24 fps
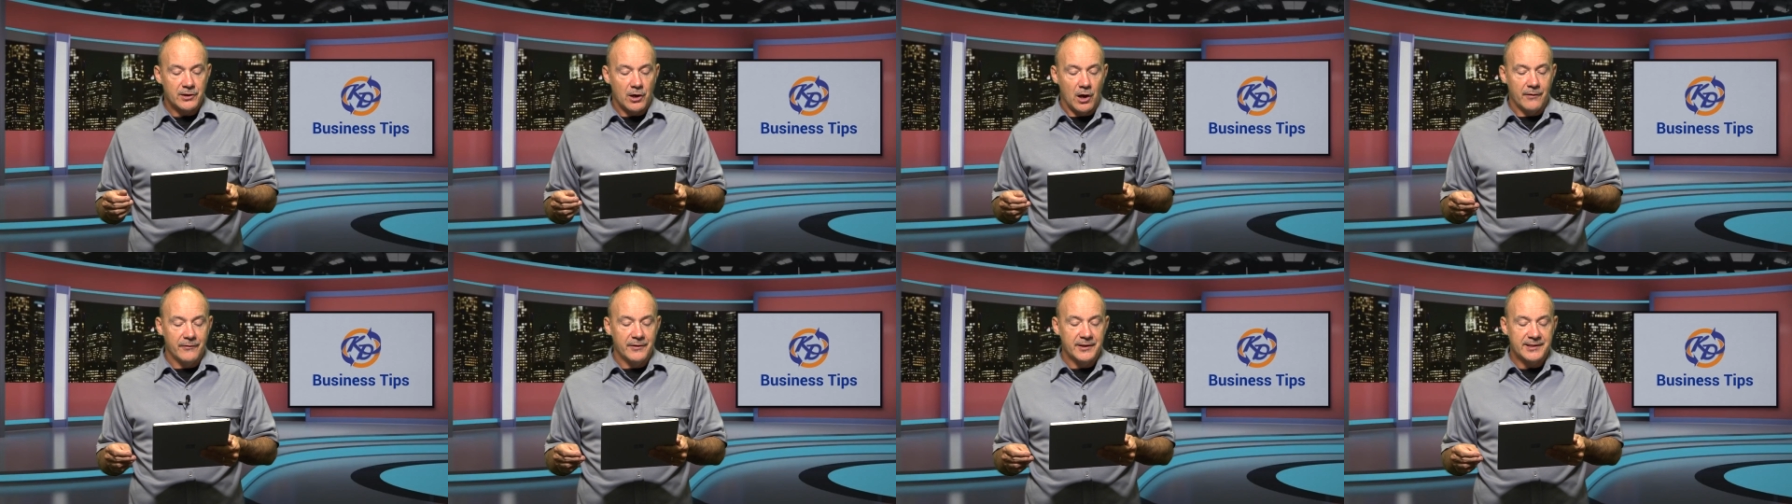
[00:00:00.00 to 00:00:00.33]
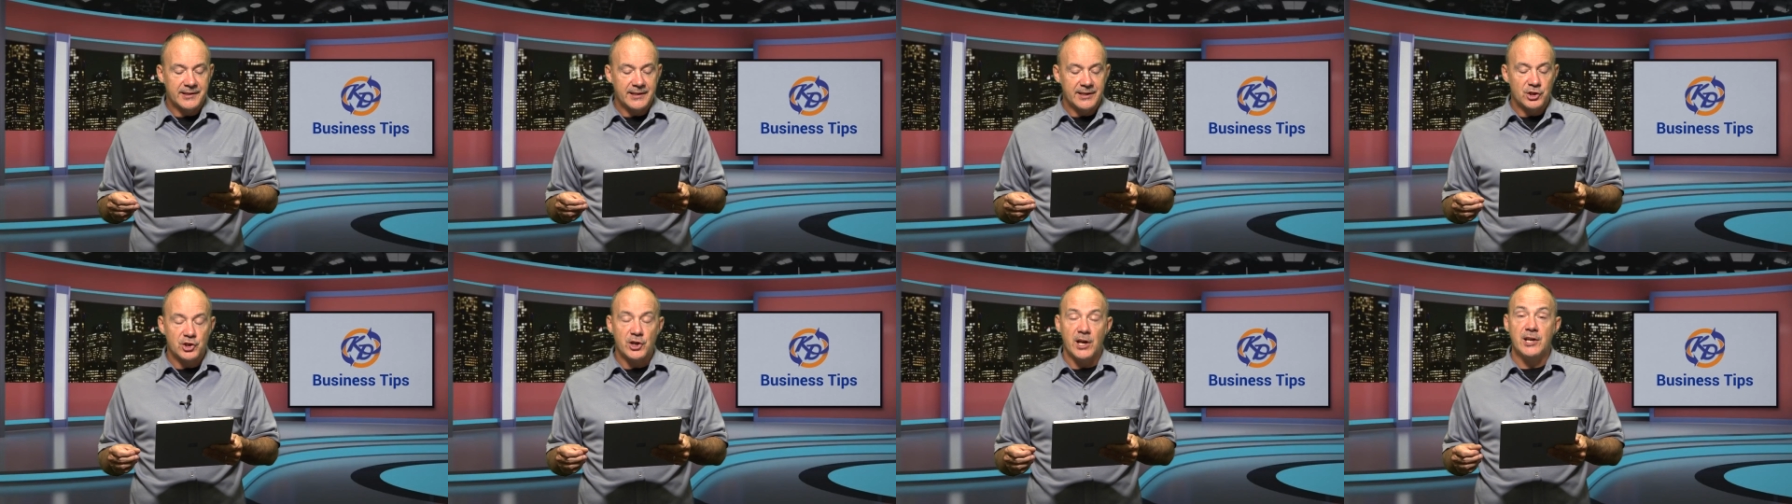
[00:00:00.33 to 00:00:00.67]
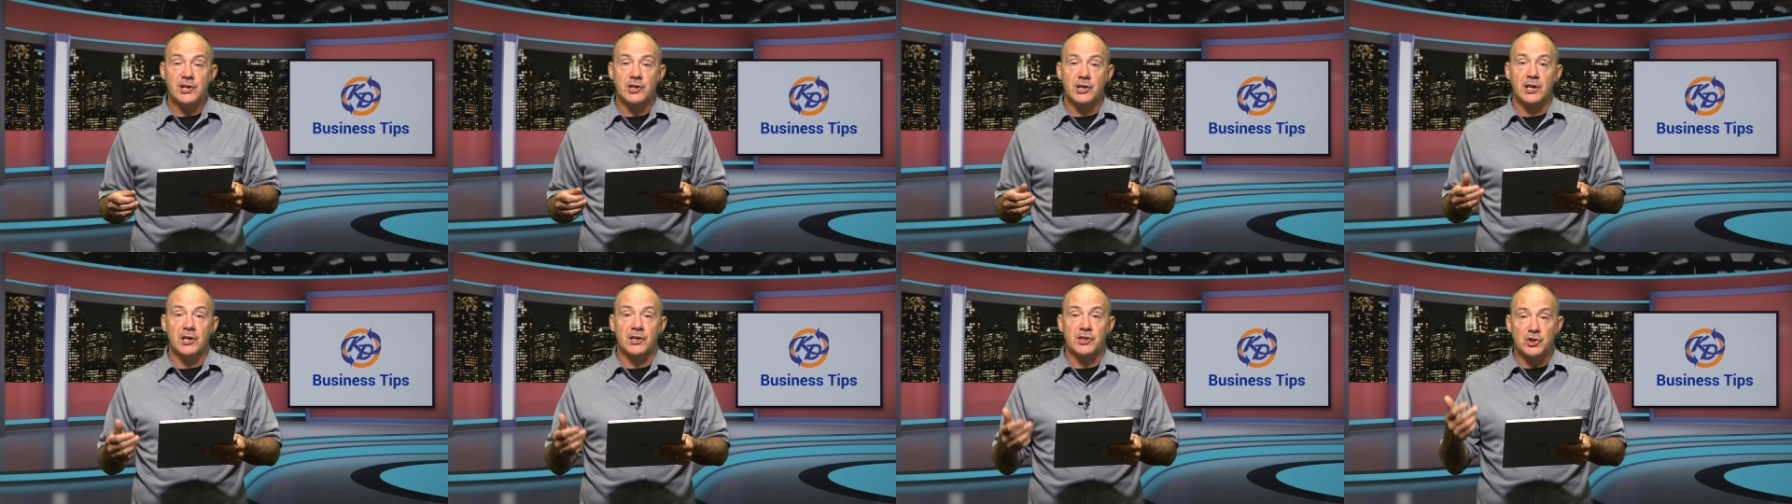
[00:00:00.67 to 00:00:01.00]
Obviously,
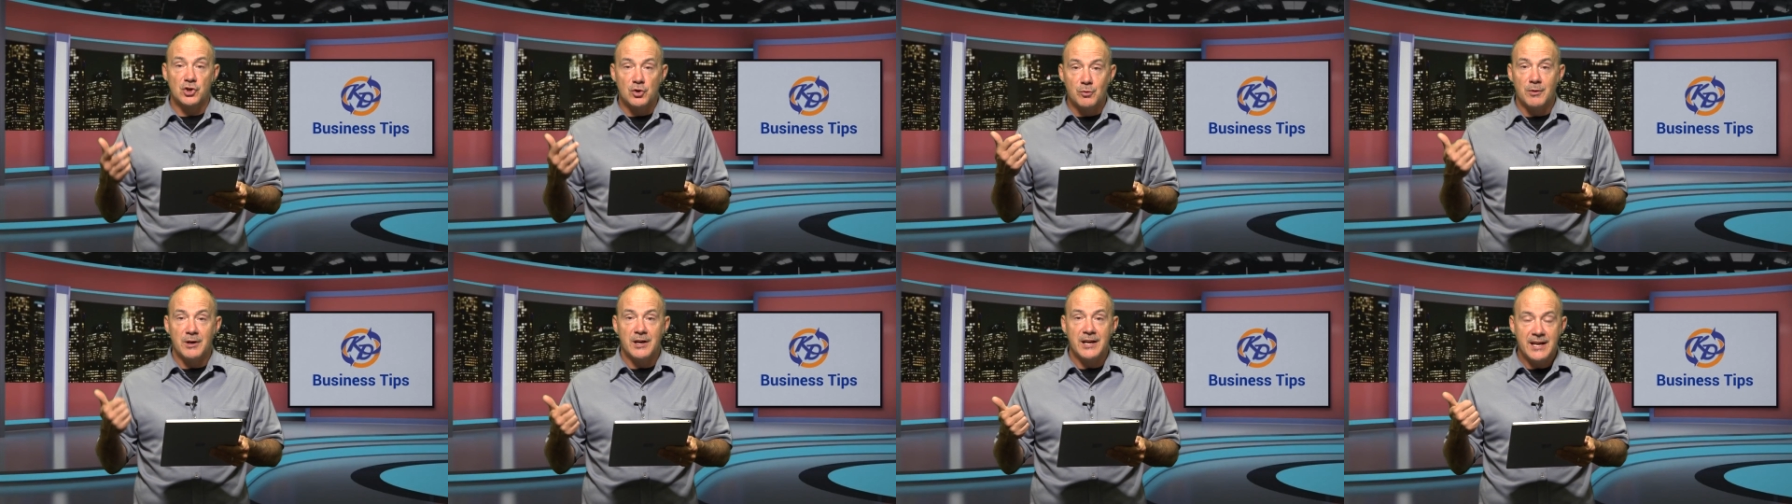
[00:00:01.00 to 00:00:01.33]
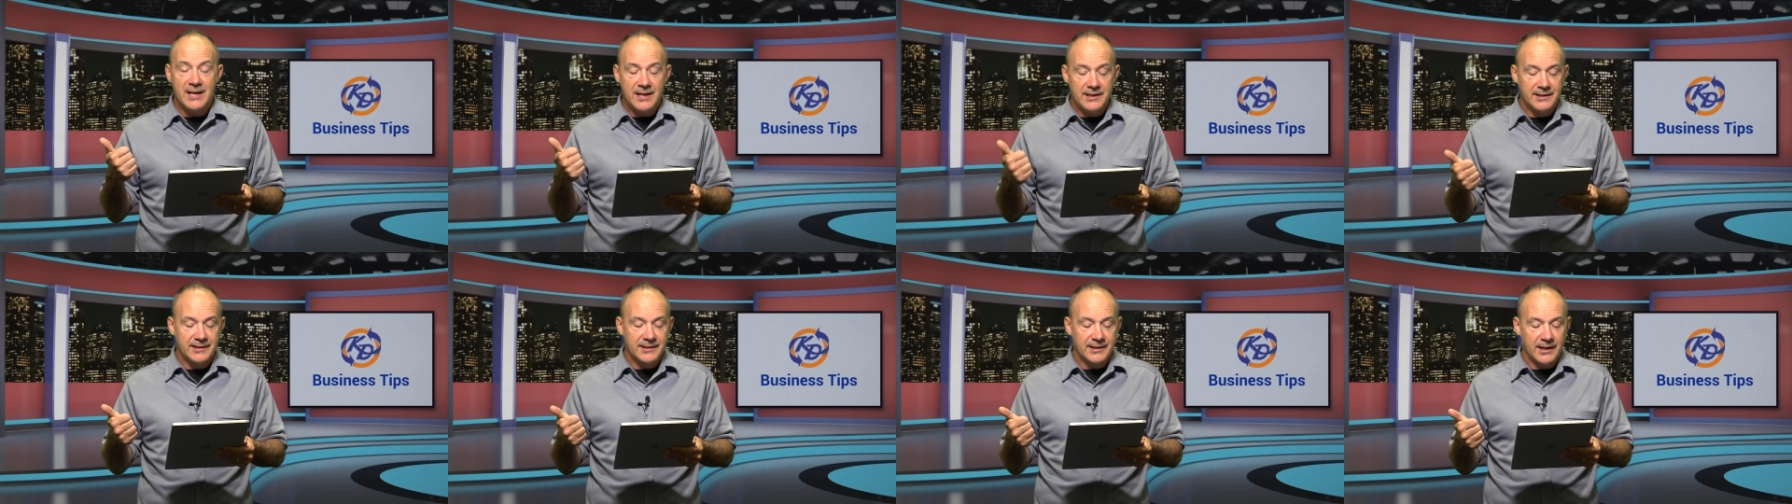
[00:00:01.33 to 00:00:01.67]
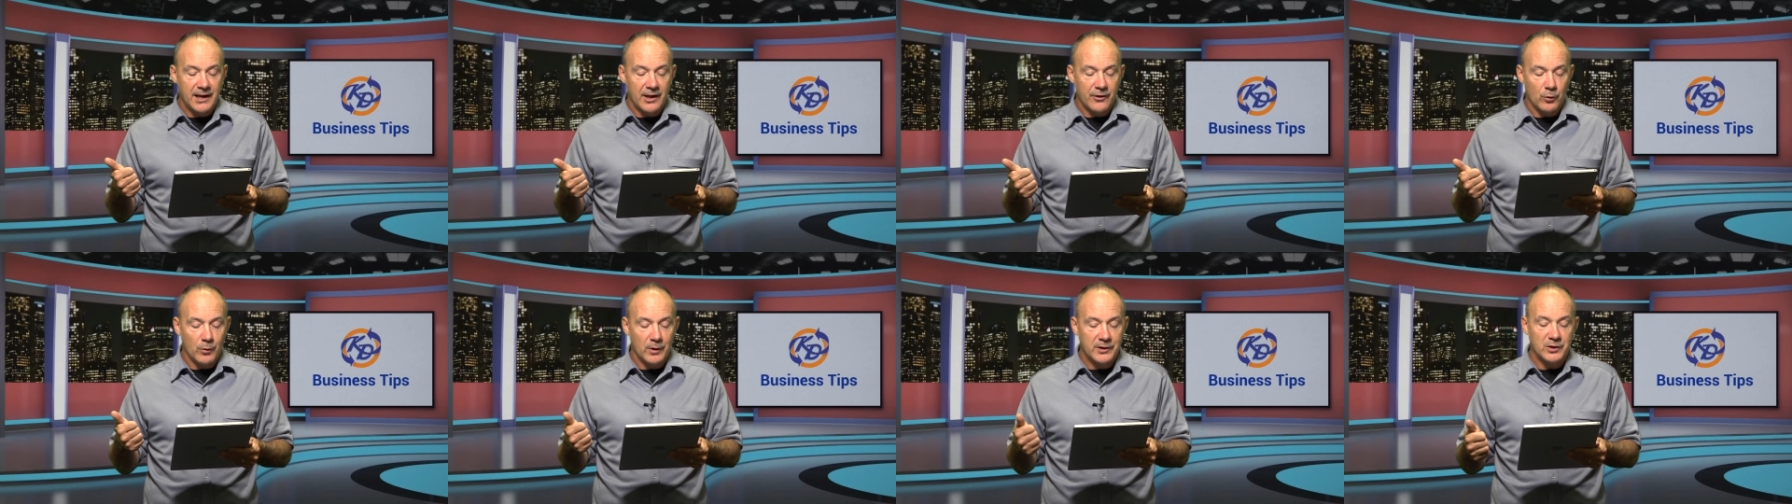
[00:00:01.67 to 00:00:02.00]
changing consumer needs is
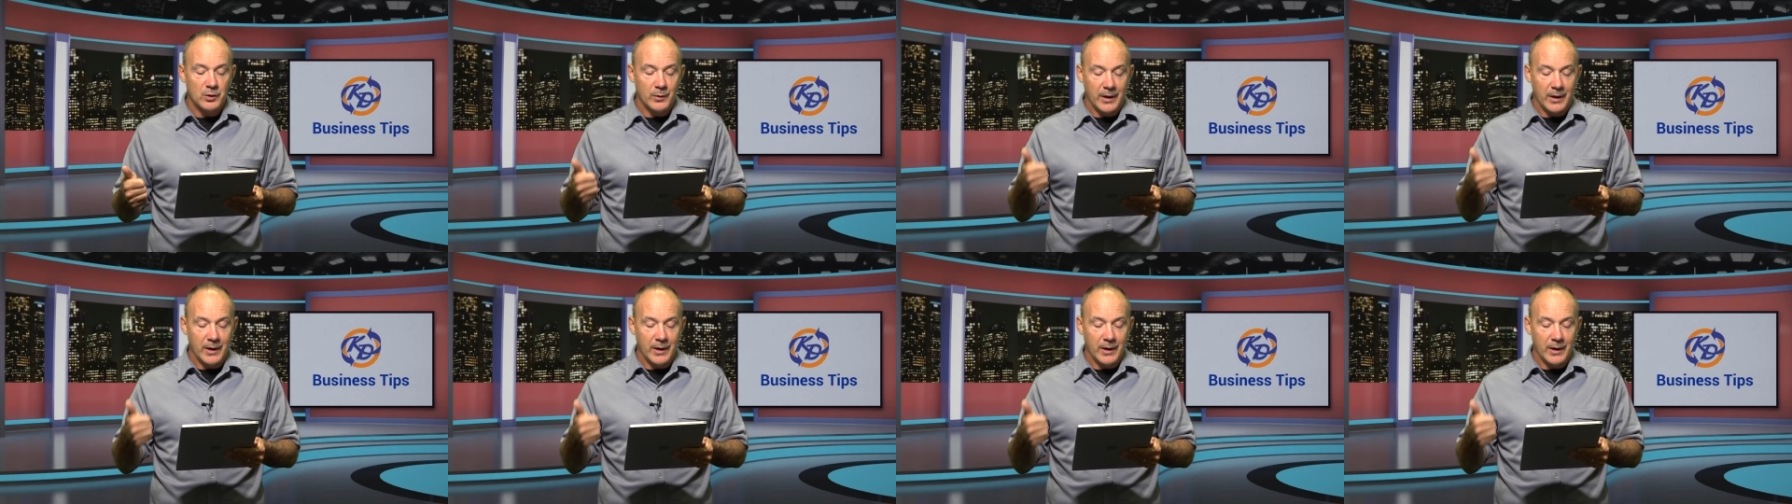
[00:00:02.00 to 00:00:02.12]
another one.